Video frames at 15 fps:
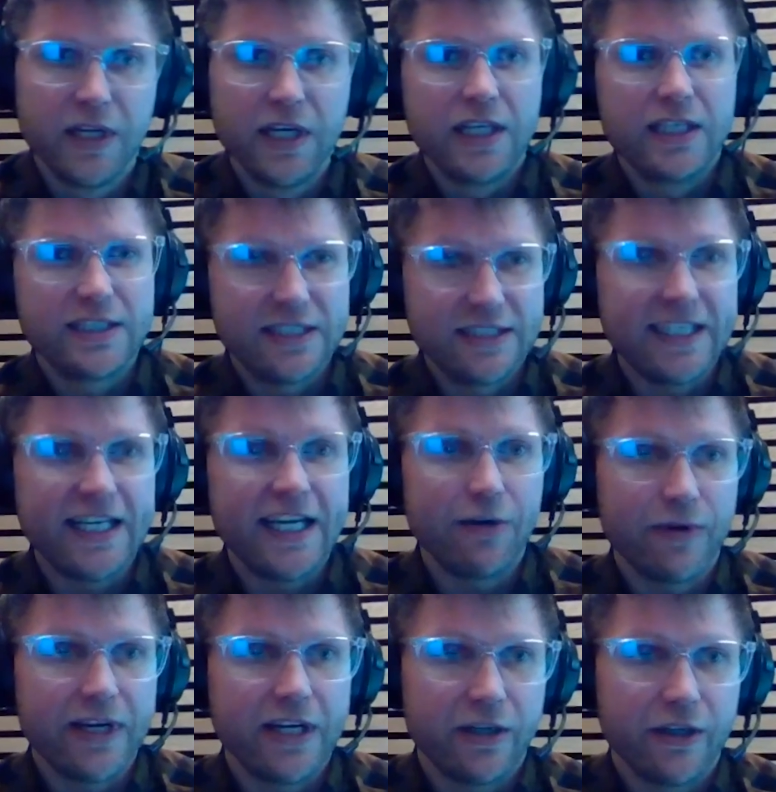
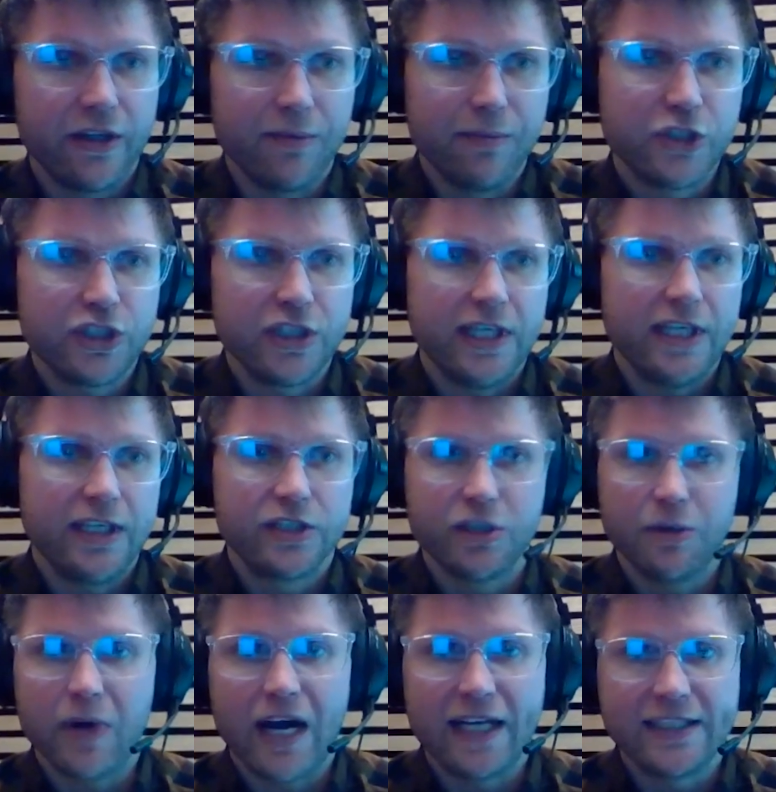steering the machine,
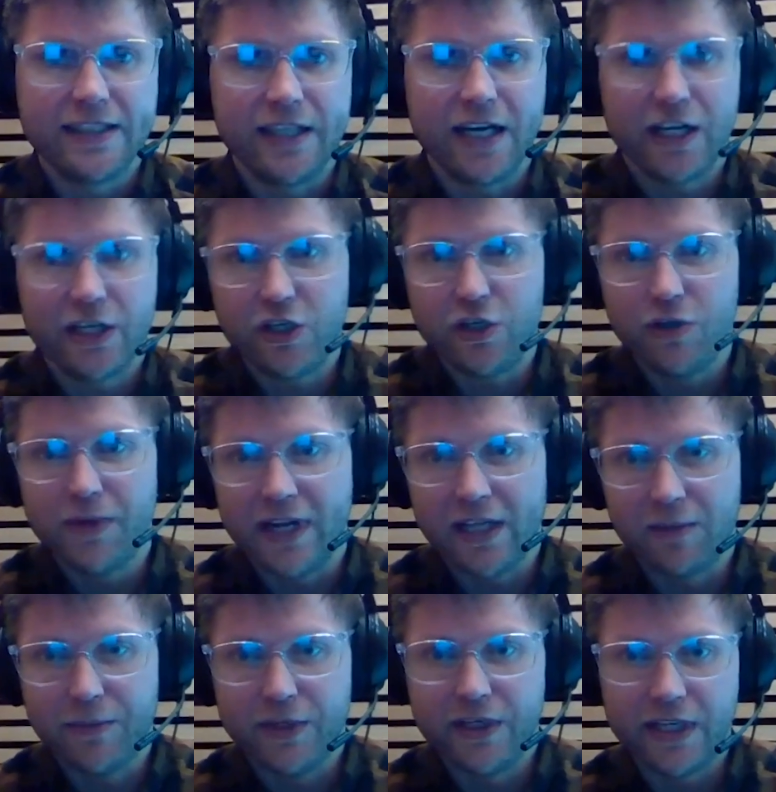so adding that human
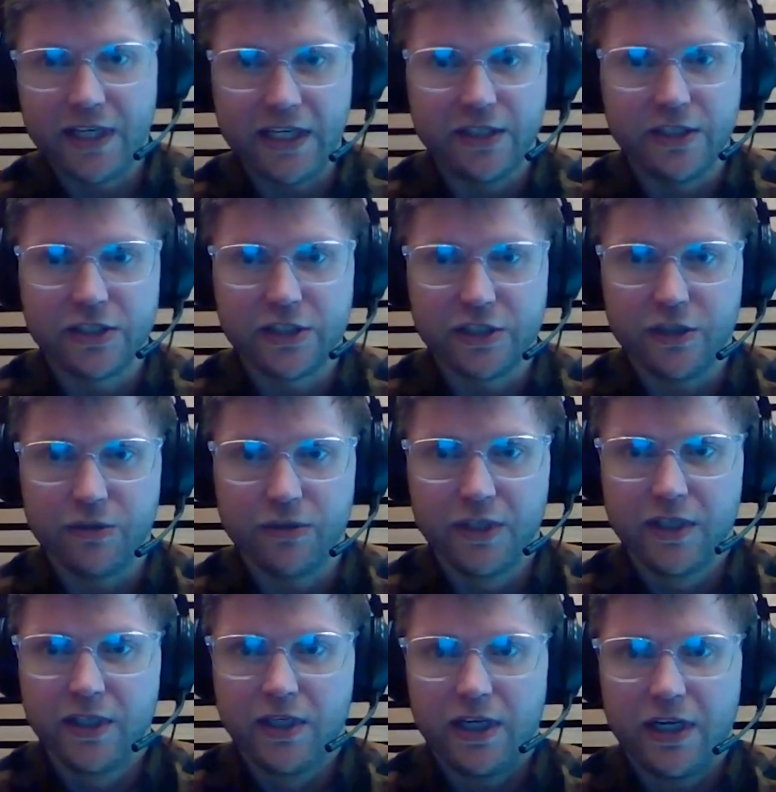element into,
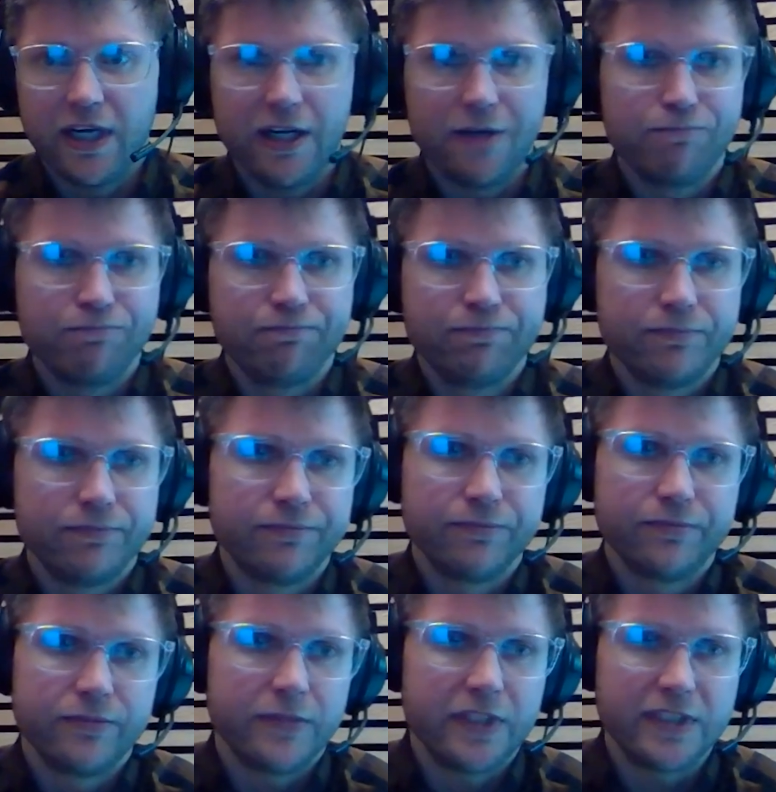
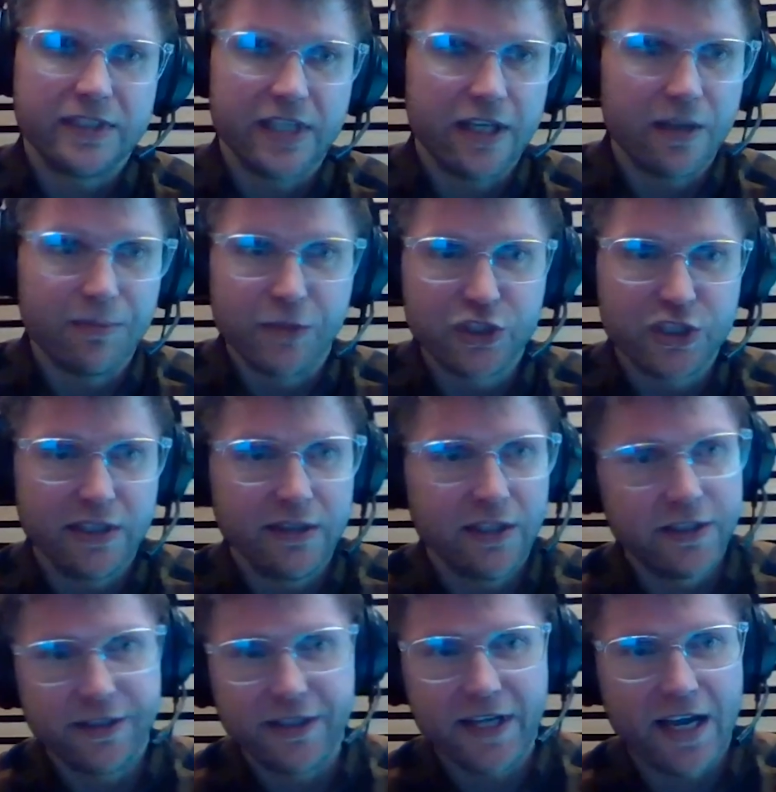say, the machine
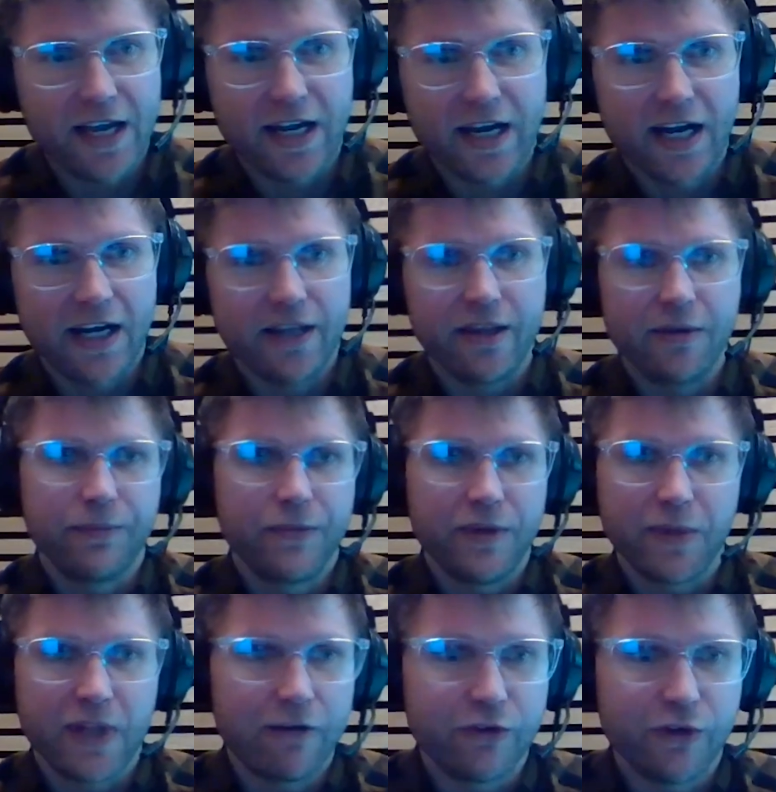learning, the AI, the
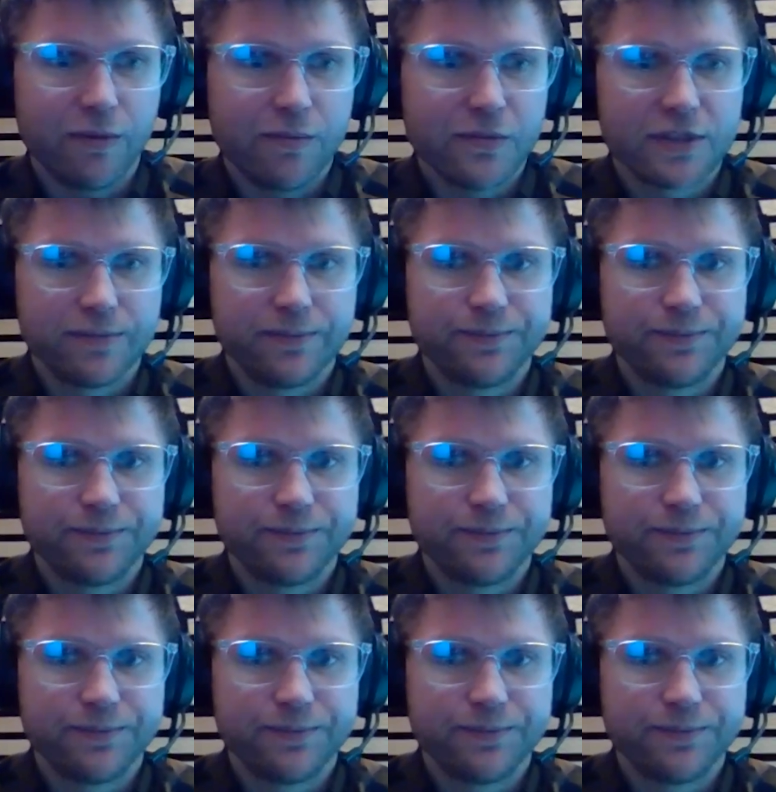platforms.